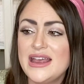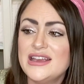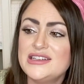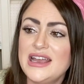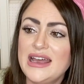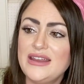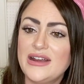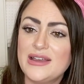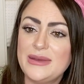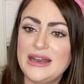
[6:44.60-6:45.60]
she highly
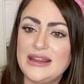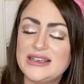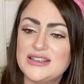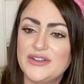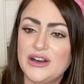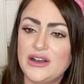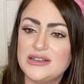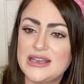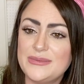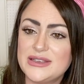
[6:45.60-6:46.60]
recommended this for all
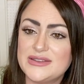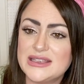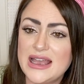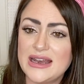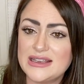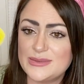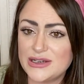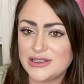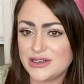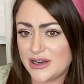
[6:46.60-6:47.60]
types of skin,
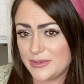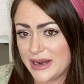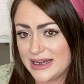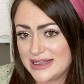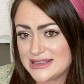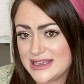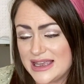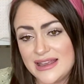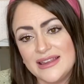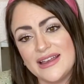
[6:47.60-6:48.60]
especially during
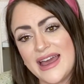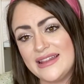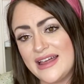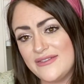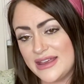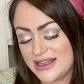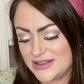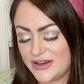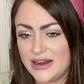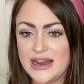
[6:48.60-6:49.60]
pregnancy. I love it. It's
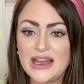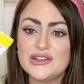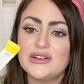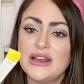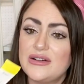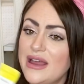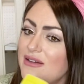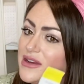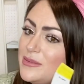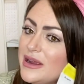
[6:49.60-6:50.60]
very natural. I don't have
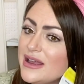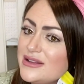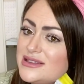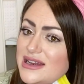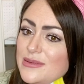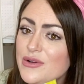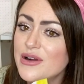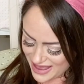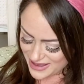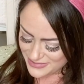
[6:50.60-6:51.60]
any breakouts
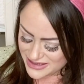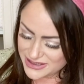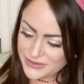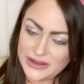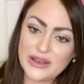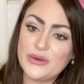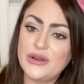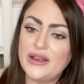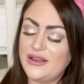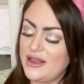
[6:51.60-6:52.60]
anymore. These are really
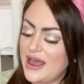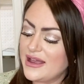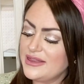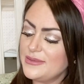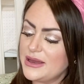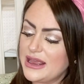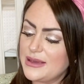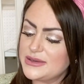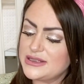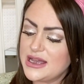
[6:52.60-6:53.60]
cool. I got them on
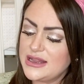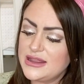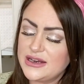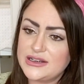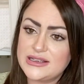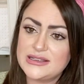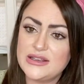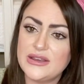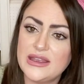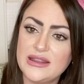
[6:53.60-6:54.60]
Amazon. They're just,
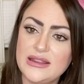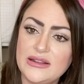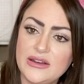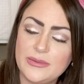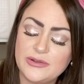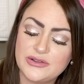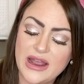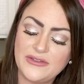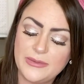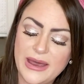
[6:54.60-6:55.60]
you can get the little
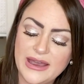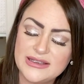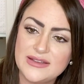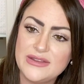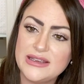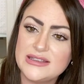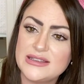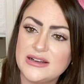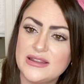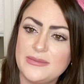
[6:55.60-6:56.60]
travel packs of these.
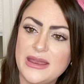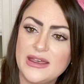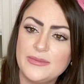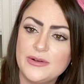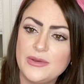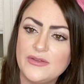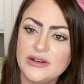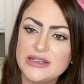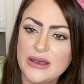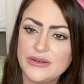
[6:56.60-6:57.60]
They're the makeup remover
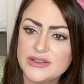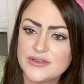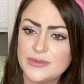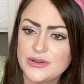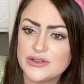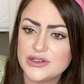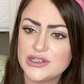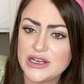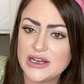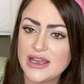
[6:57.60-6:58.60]
towels from
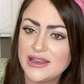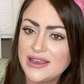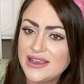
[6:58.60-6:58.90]
Neutrogena.